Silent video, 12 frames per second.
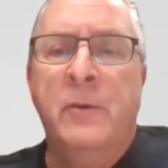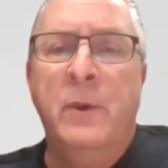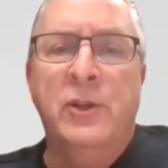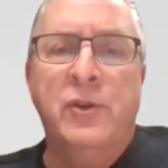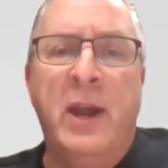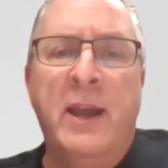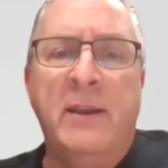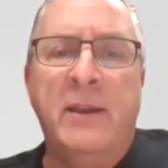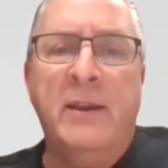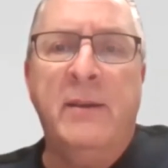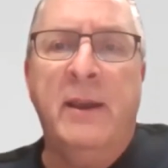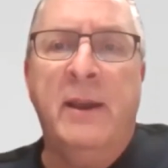We track
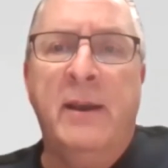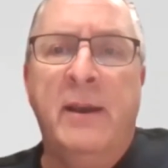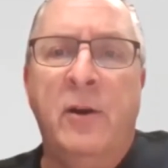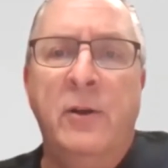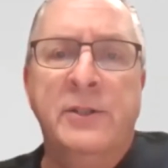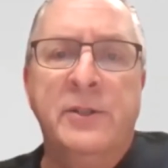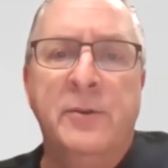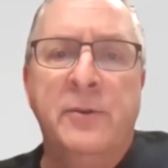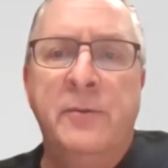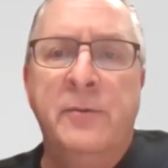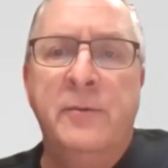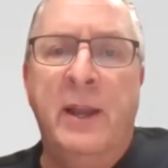
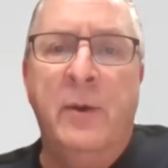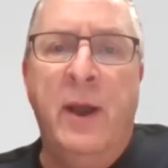also,